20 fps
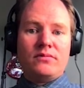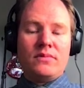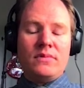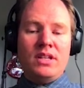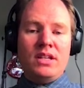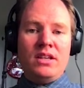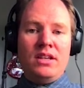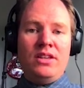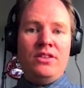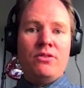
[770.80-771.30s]

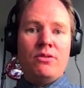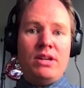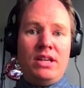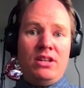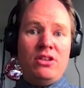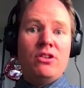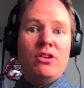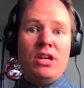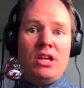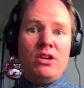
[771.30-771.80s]
in
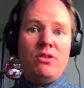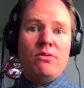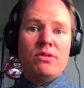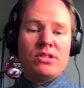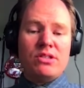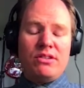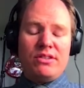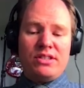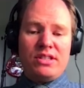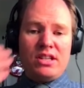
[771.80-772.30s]
your
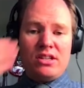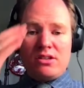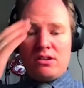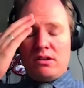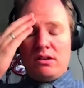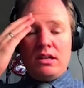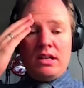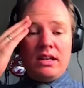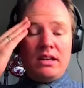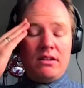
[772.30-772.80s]
results section,
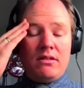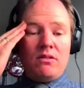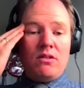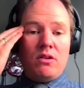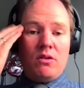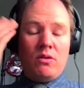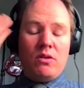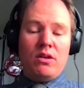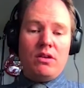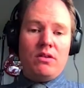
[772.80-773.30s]
like,
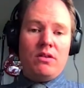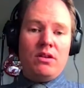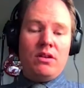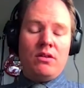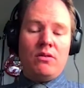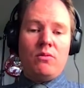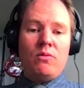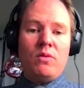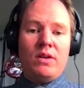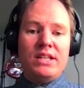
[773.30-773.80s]

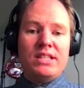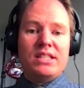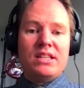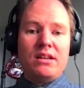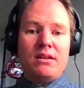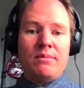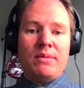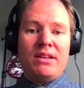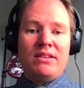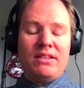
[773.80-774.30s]
what is it
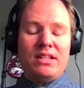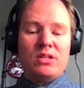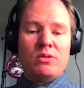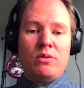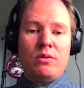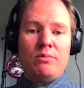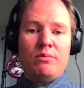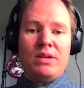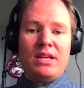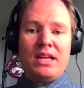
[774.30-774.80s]
about this
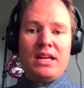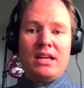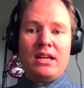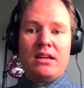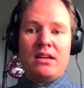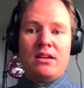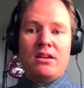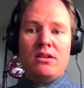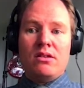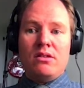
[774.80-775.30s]
one being
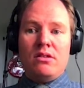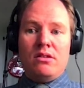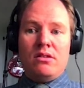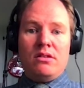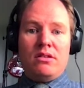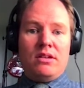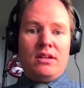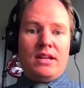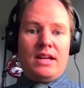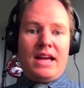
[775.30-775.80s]

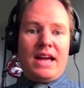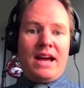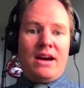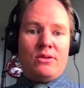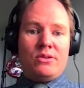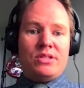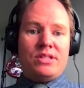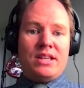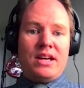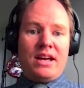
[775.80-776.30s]

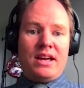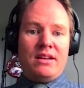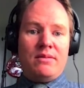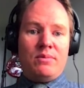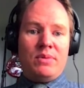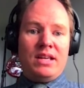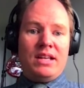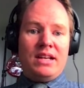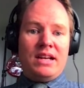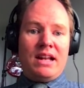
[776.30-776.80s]
outside,
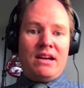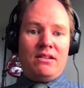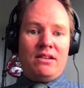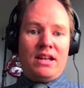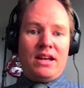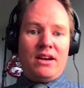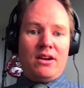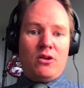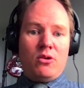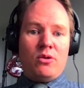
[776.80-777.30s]
being an
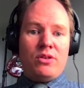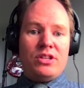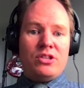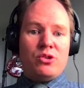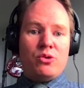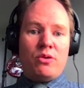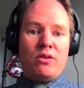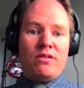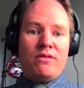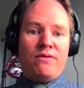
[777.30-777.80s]
outlier, or the
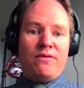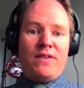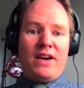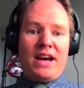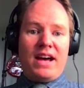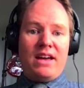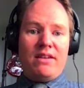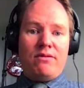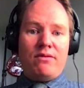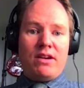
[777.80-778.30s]
Jordan
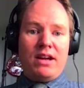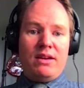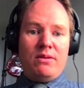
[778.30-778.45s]
5, right?